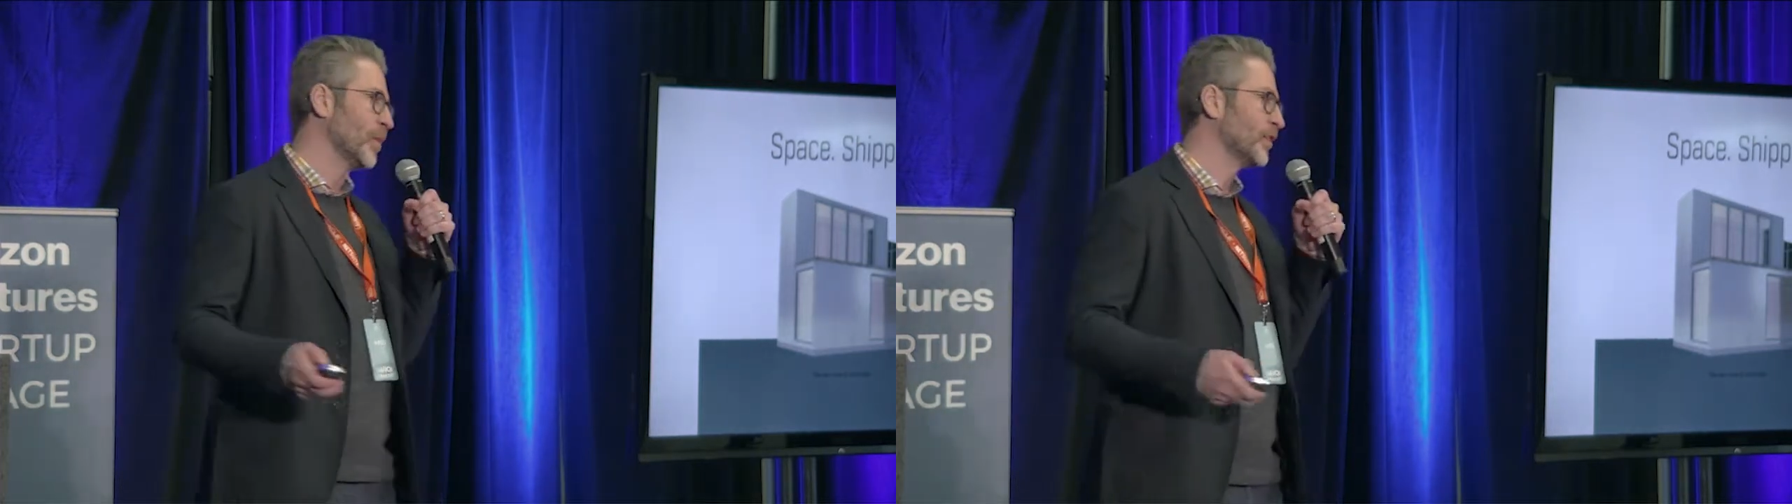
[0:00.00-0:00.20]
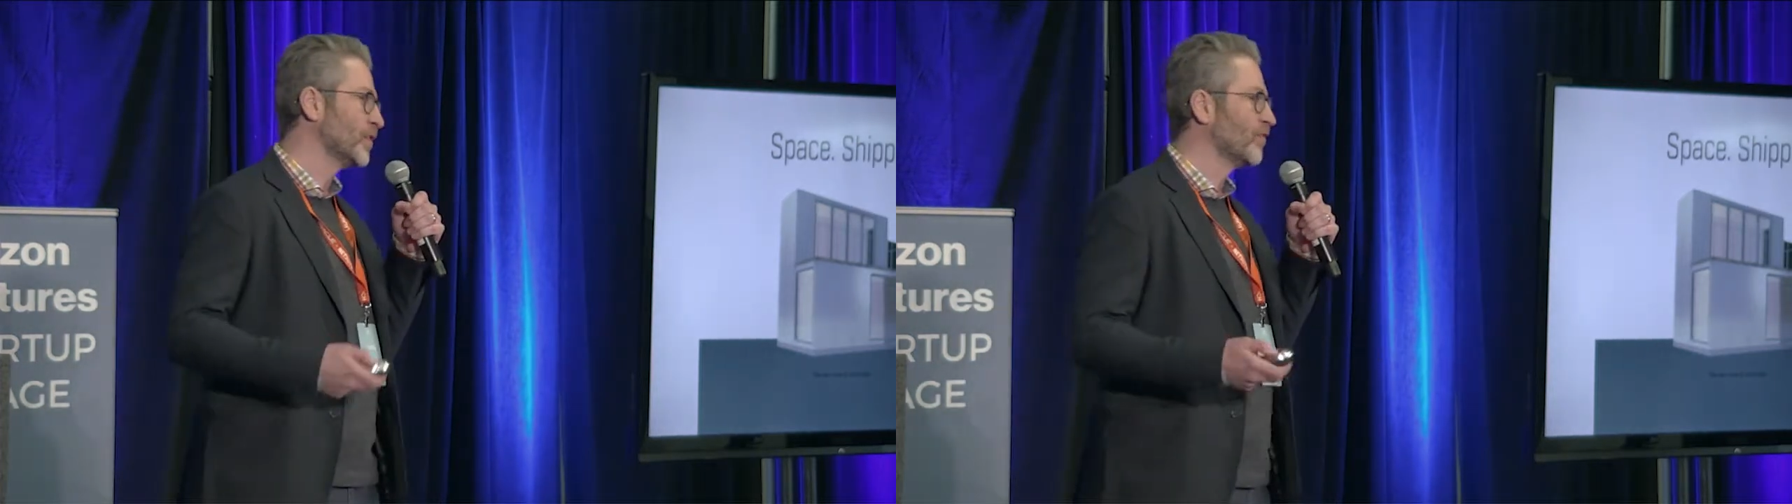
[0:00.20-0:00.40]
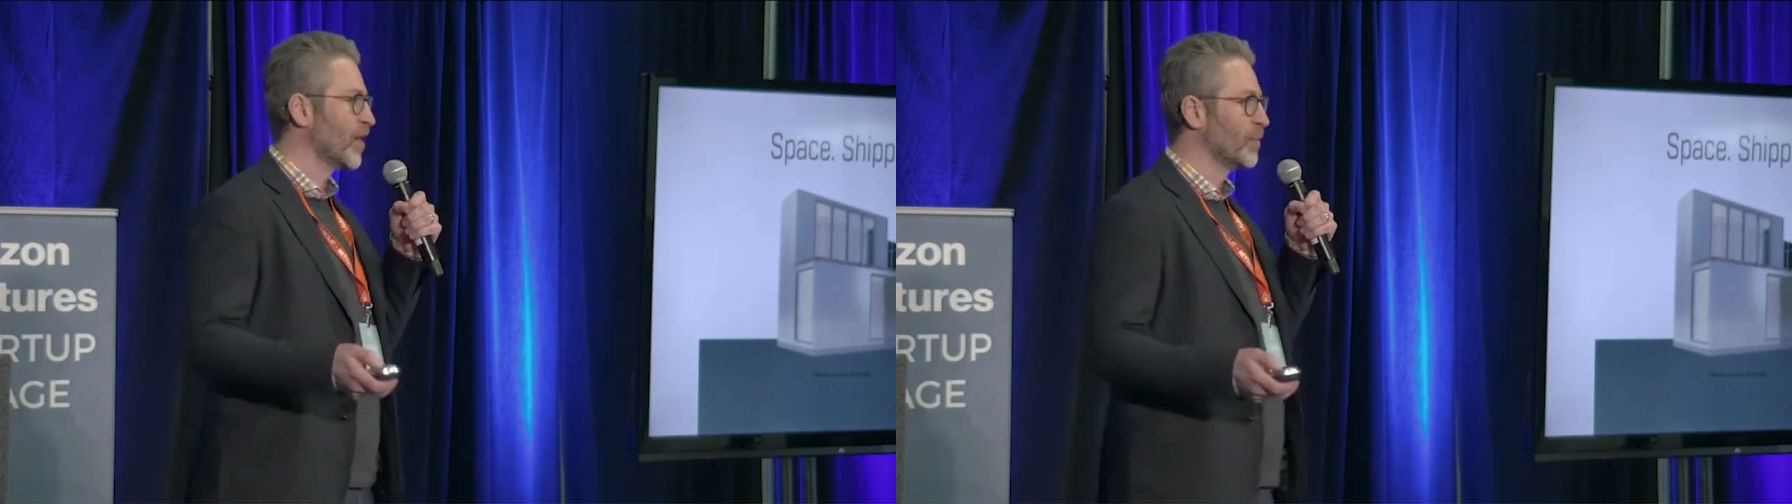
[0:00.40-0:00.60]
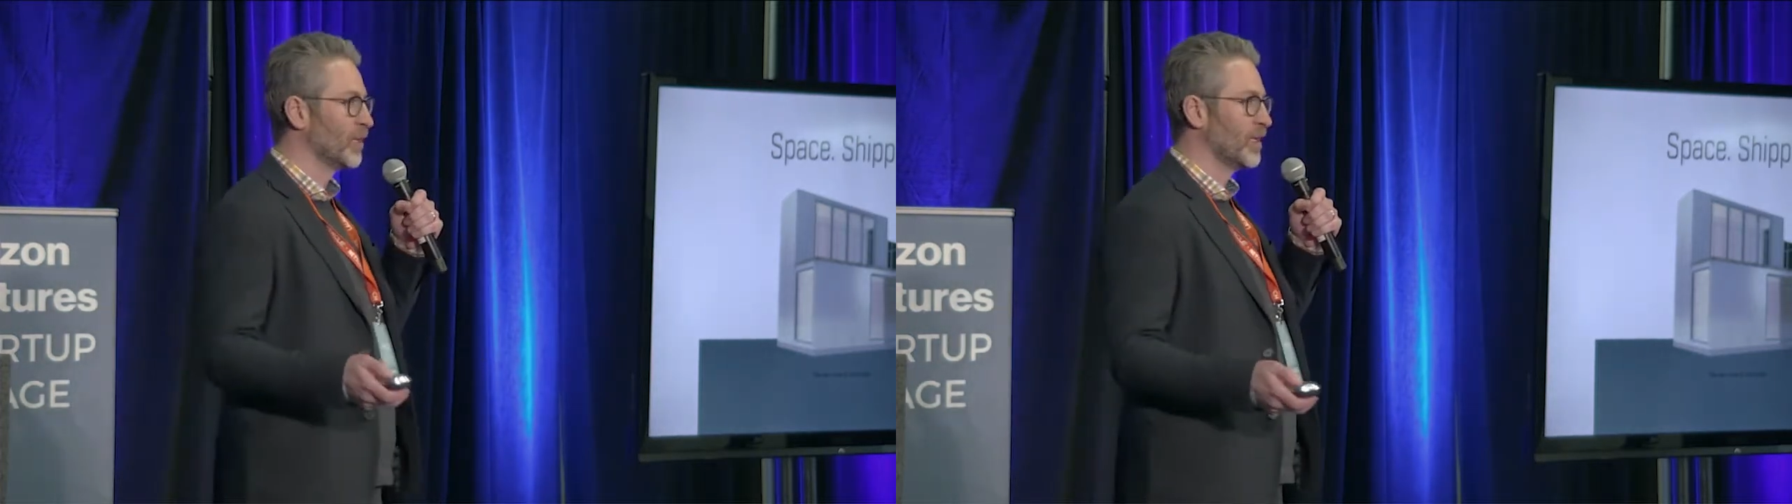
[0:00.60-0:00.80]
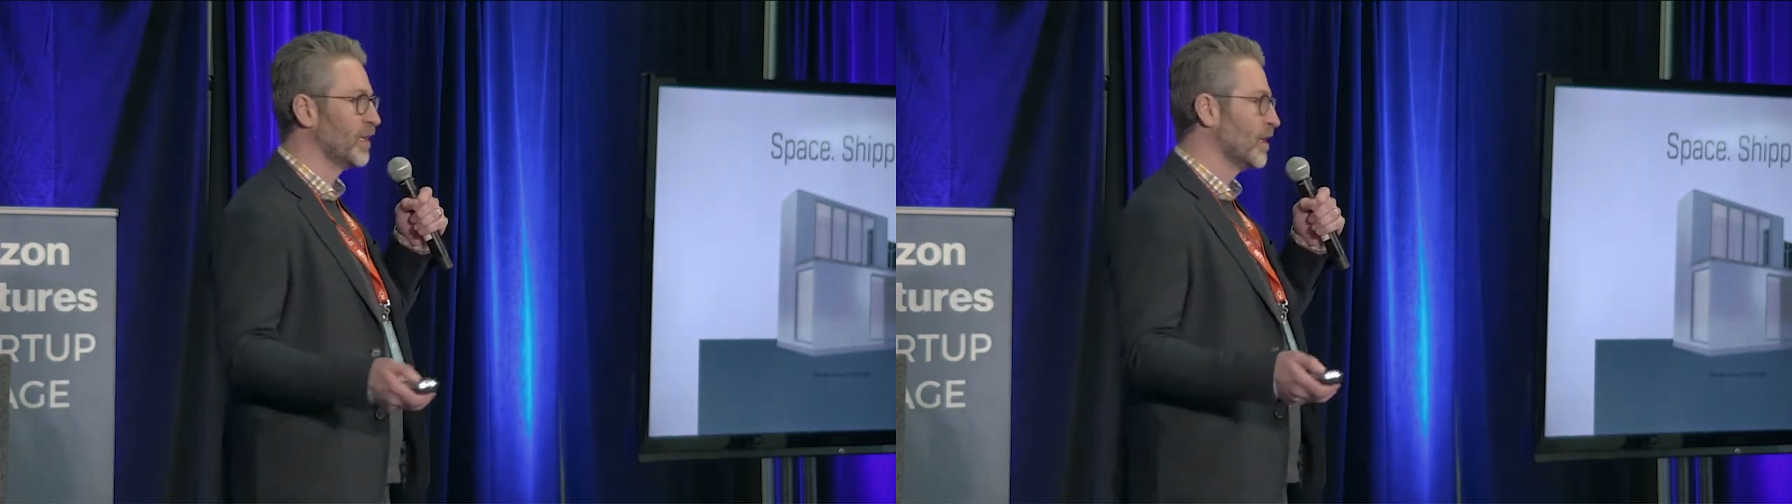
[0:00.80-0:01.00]

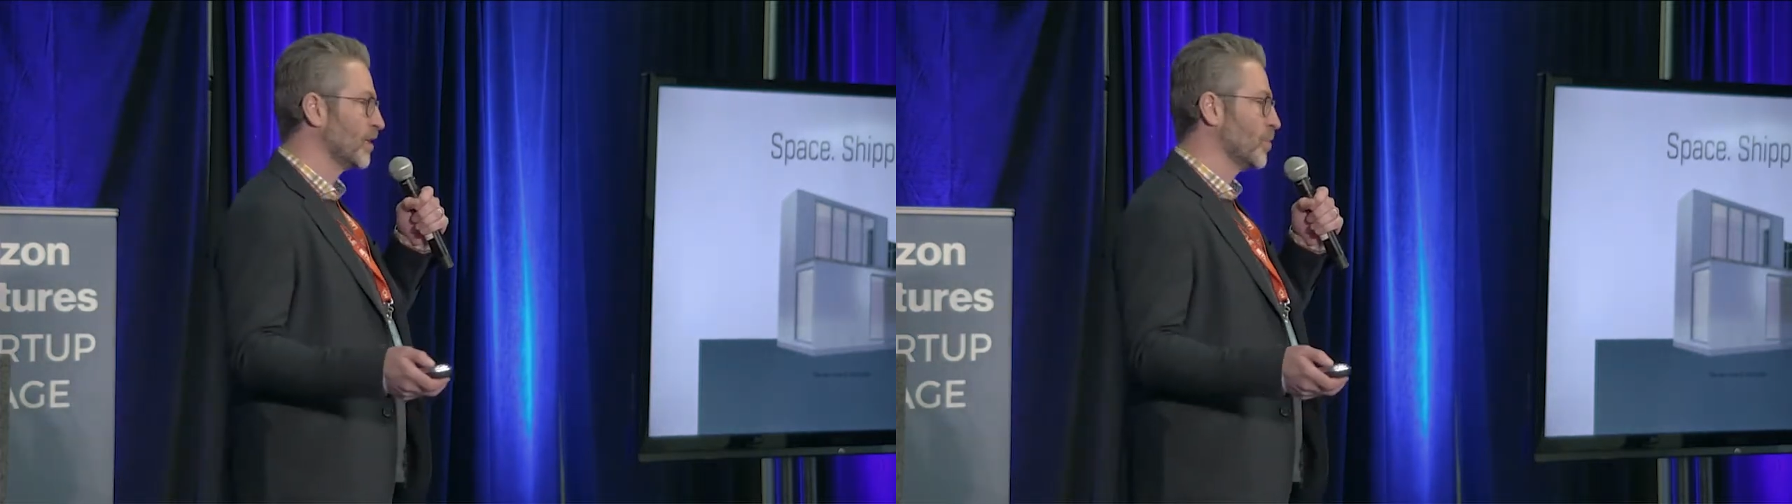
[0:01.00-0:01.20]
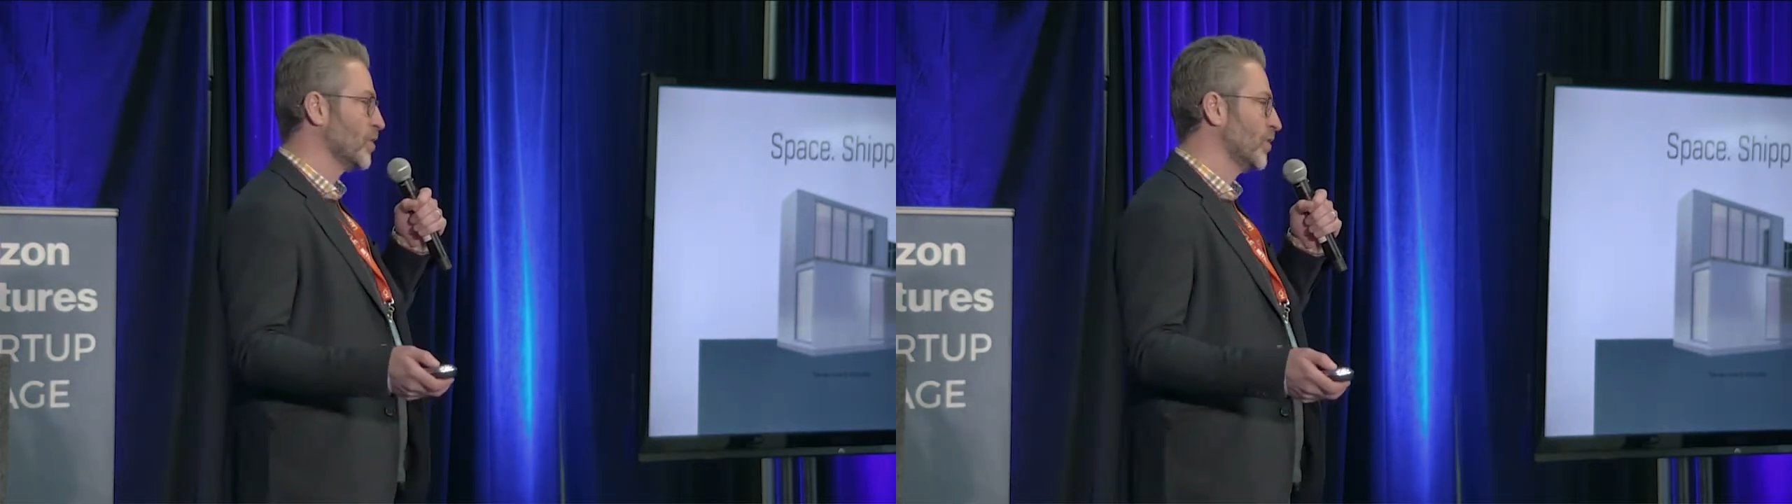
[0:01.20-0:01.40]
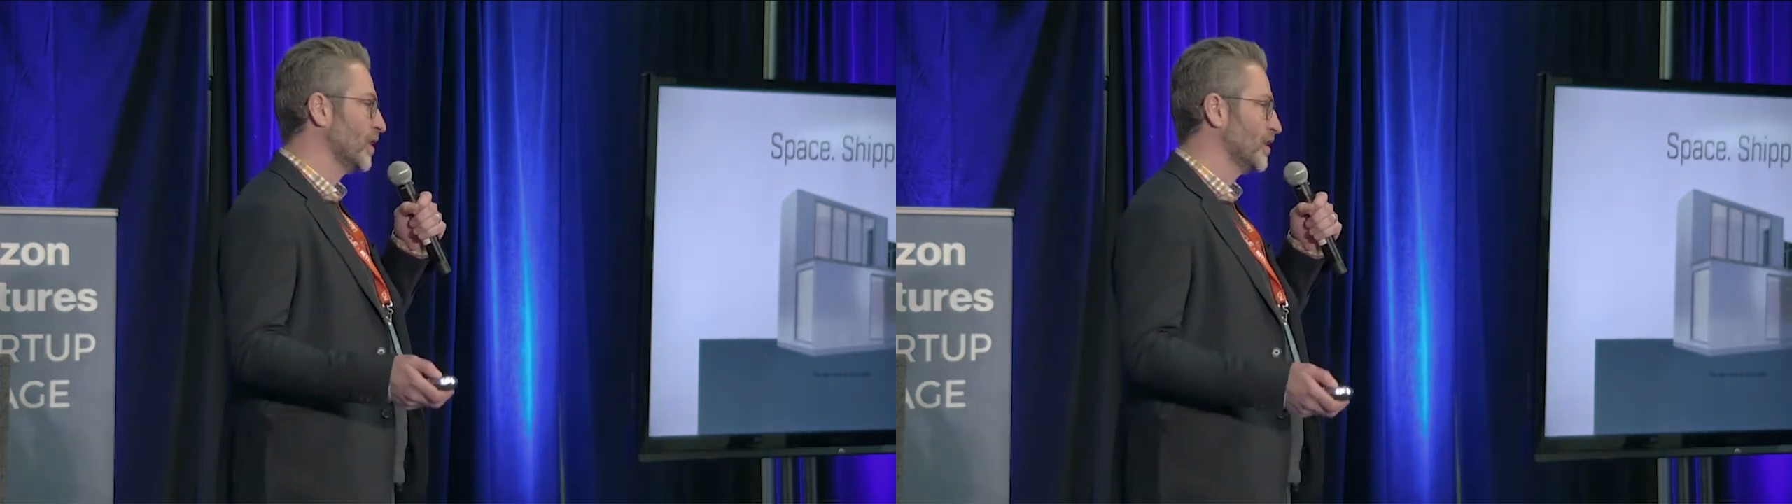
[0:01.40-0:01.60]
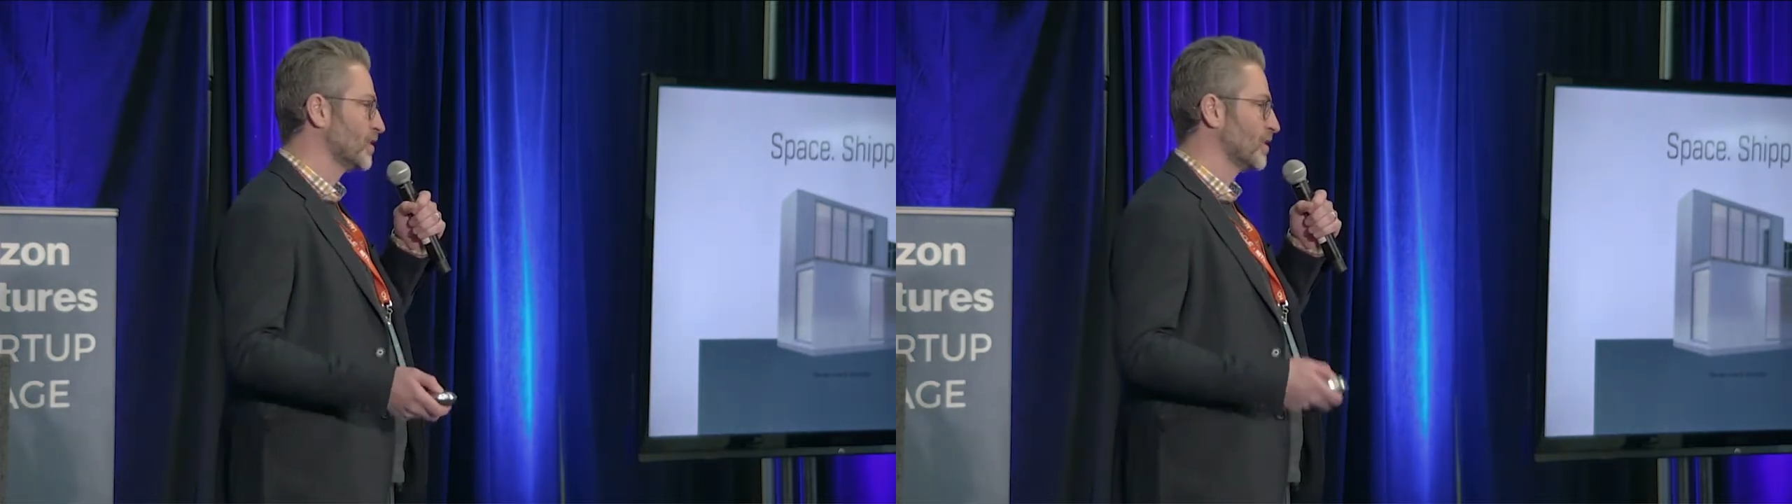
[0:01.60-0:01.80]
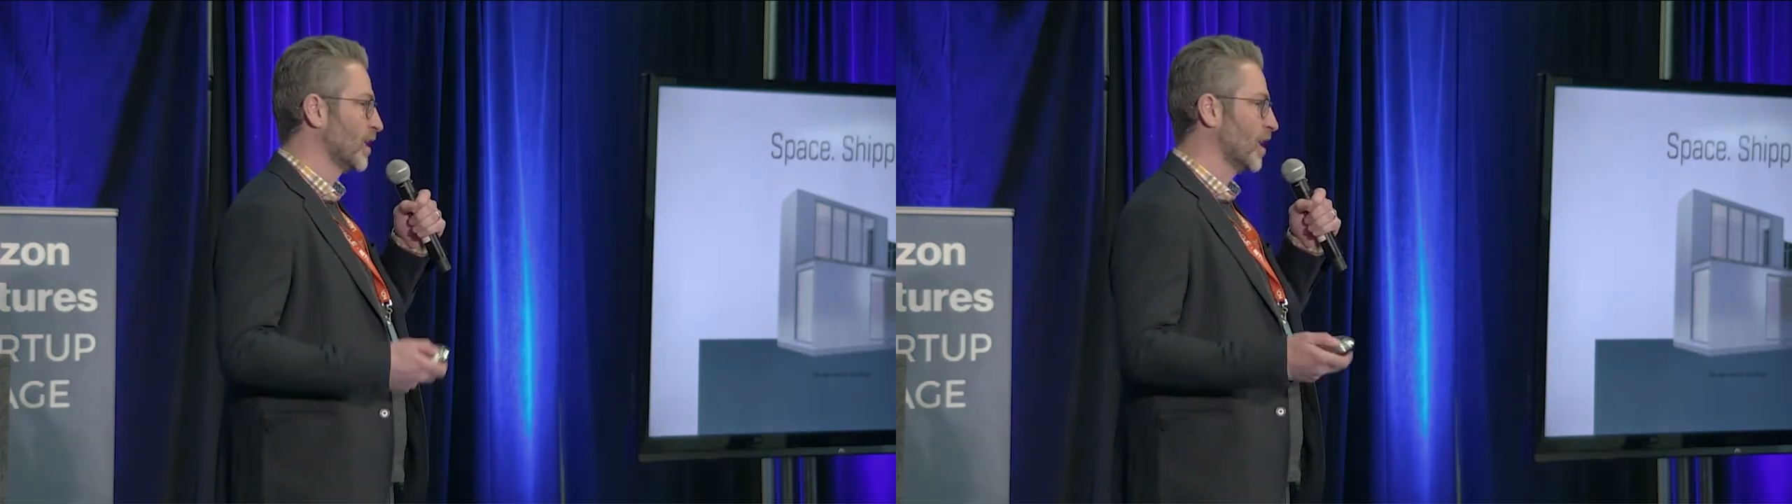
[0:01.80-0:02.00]
multifamily
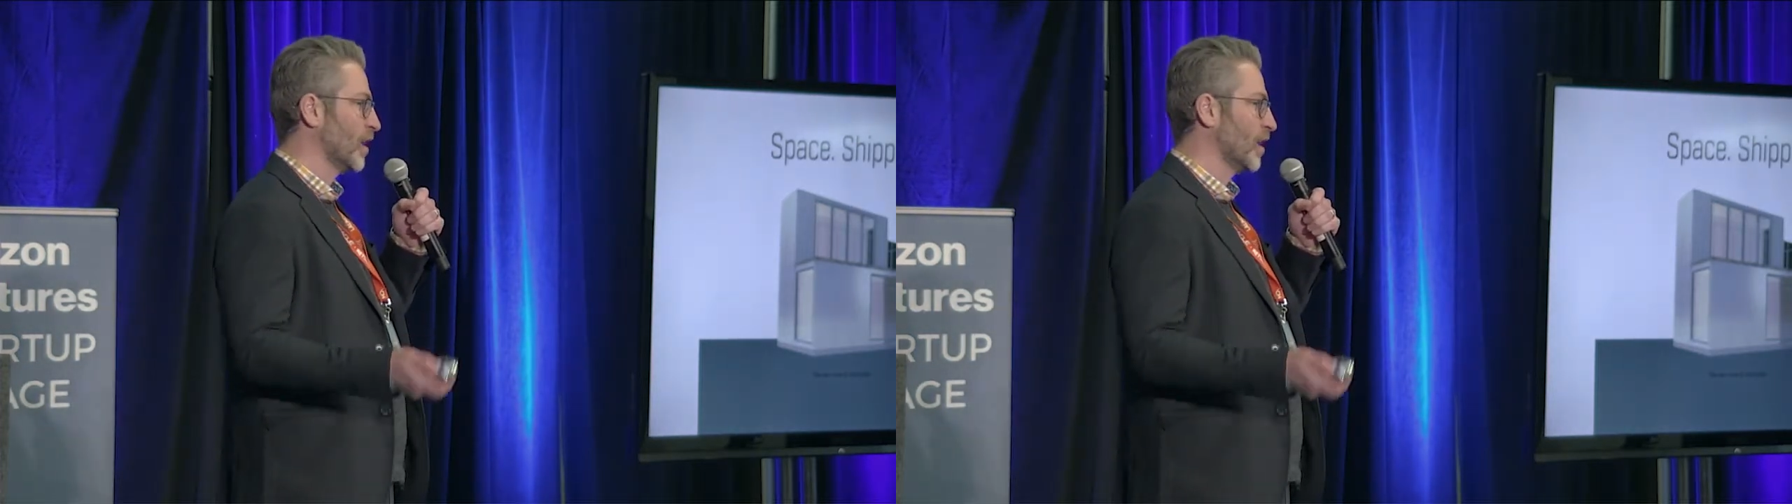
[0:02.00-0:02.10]
communities